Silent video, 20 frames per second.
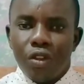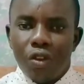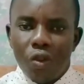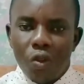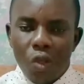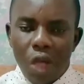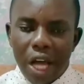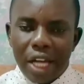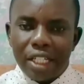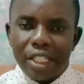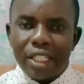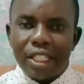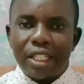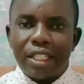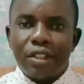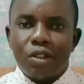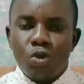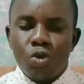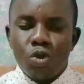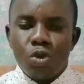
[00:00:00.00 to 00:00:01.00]
That
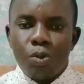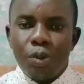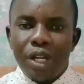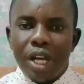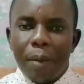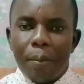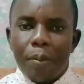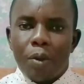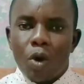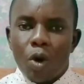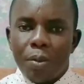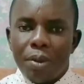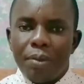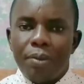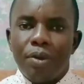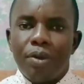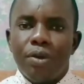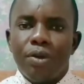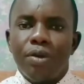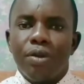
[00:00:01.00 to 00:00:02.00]
could be a
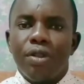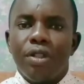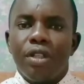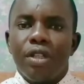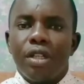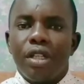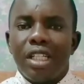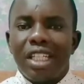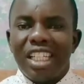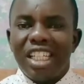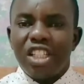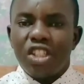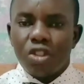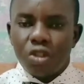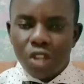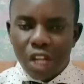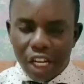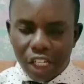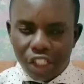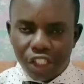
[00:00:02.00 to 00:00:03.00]
probable
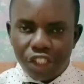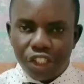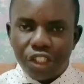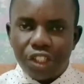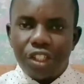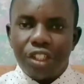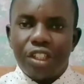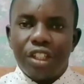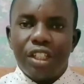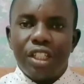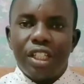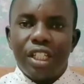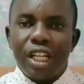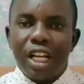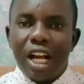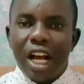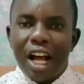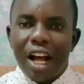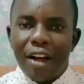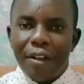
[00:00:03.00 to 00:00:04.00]
introduction
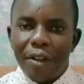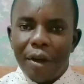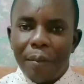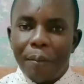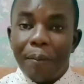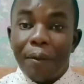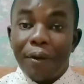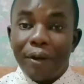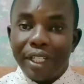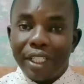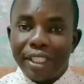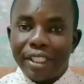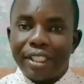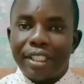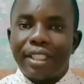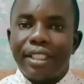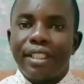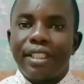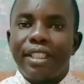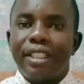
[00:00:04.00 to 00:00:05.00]
at that point.
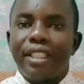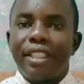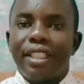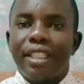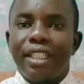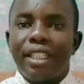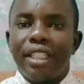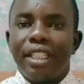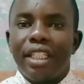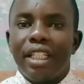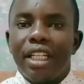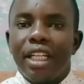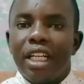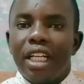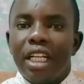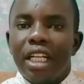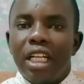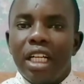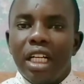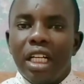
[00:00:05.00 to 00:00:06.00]

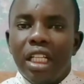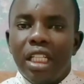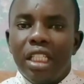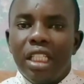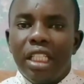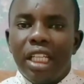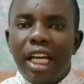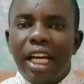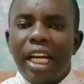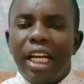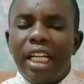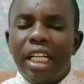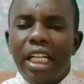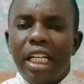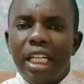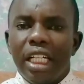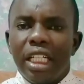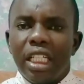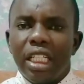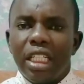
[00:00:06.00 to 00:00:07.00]

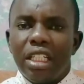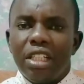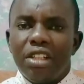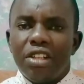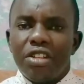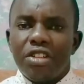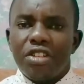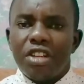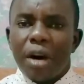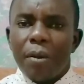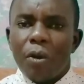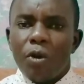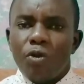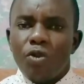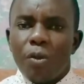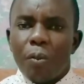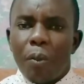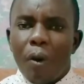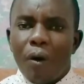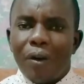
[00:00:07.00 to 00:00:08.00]
Then some of
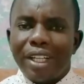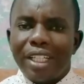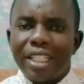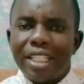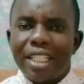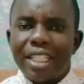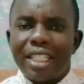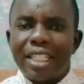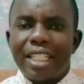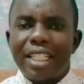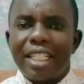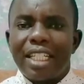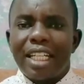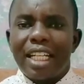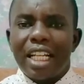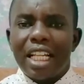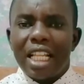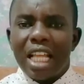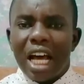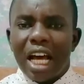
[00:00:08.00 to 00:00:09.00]
the points
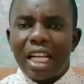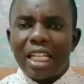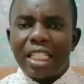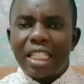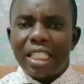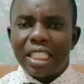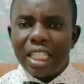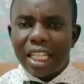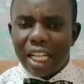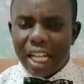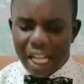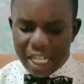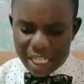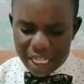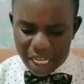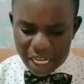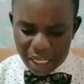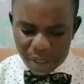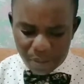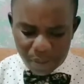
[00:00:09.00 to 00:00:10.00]
that the
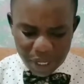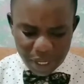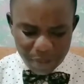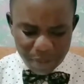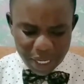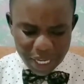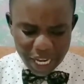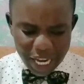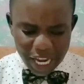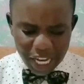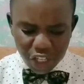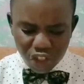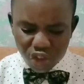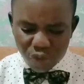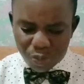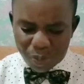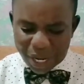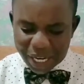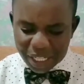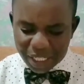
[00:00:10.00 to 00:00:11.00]
candidate may be
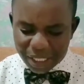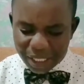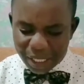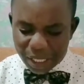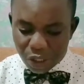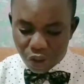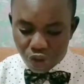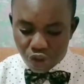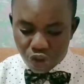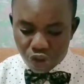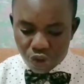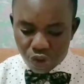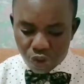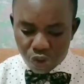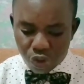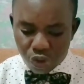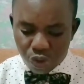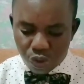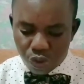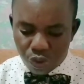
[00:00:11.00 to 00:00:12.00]
expected
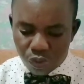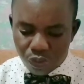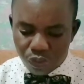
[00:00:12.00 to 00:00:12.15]
to